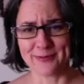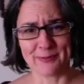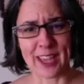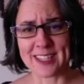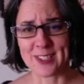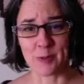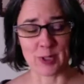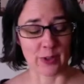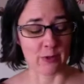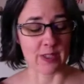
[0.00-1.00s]
I had so
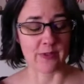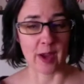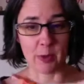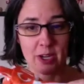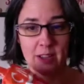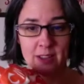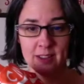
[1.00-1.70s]
much fun with this fabric.